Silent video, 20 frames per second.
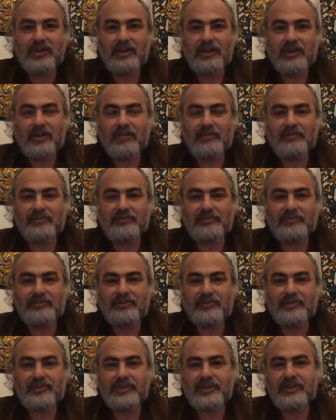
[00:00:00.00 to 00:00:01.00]
of
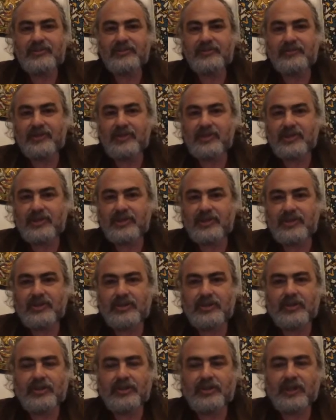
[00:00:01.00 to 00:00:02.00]
the division
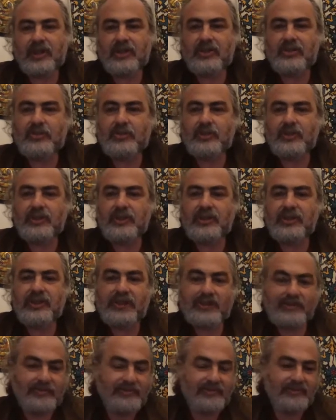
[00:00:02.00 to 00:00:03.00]
that we
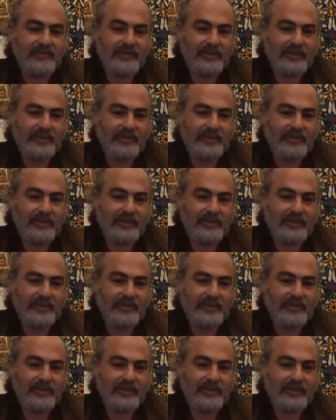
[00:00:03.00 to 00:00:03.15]
live